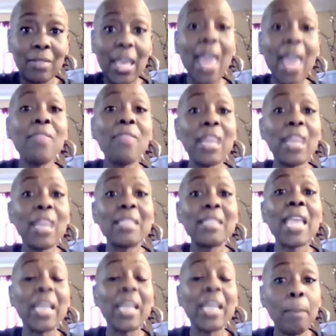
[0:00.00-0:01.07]
and they
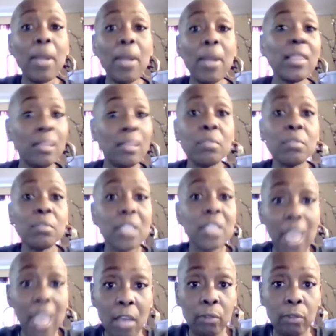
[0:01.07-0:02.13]
take it upon
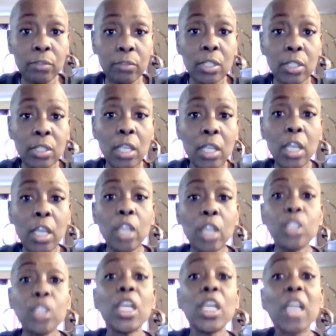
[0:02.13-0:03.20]
themselves
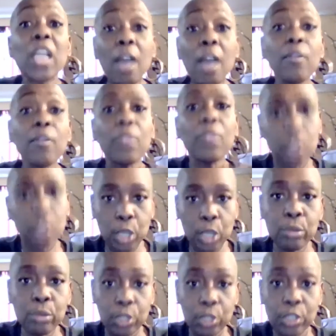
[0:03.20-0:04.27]
to govern the
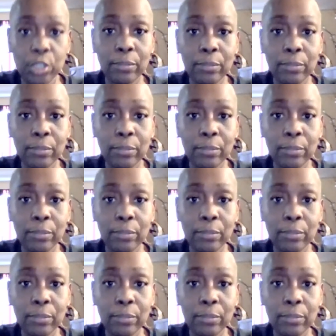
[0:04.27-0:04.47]
church.